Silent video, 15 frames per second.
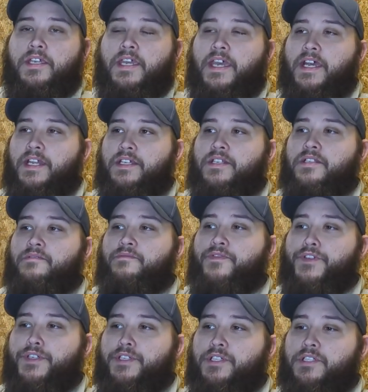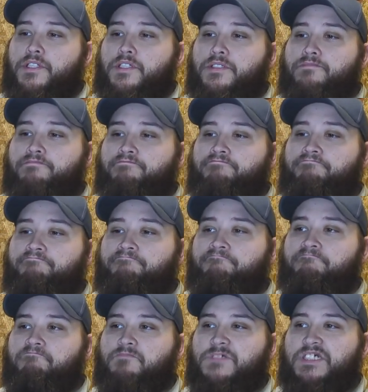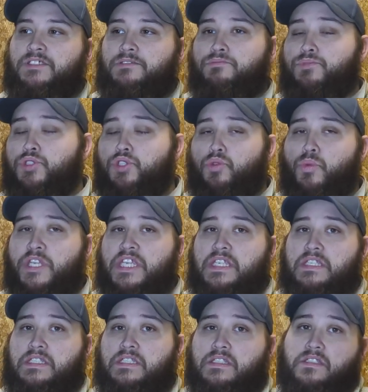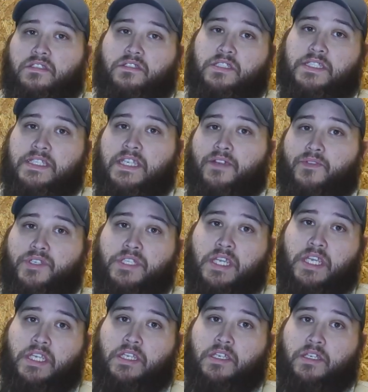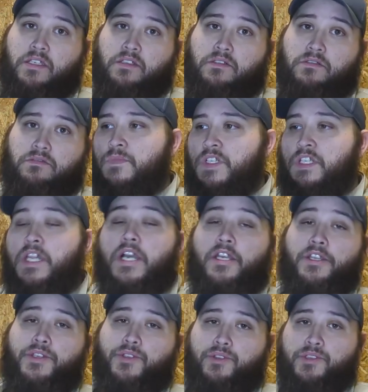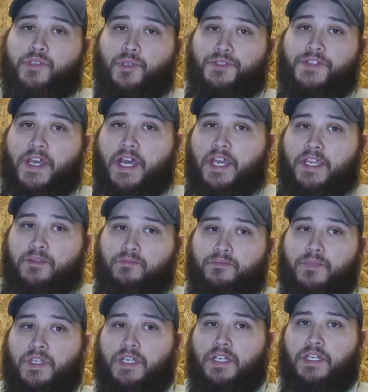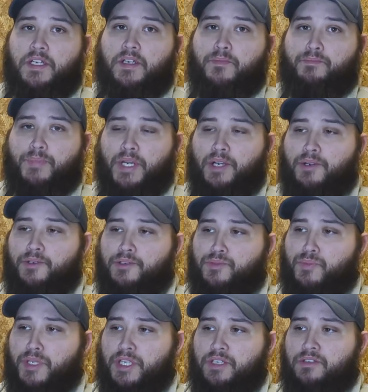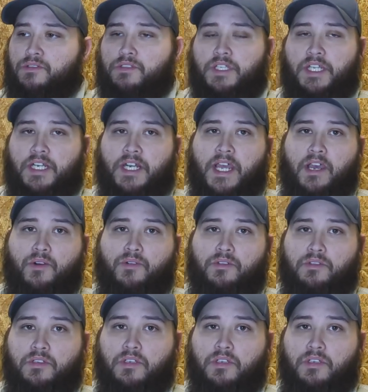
Had it for 2 weeks, give or take. Luckily, through this whole time, Bo, who's been in and out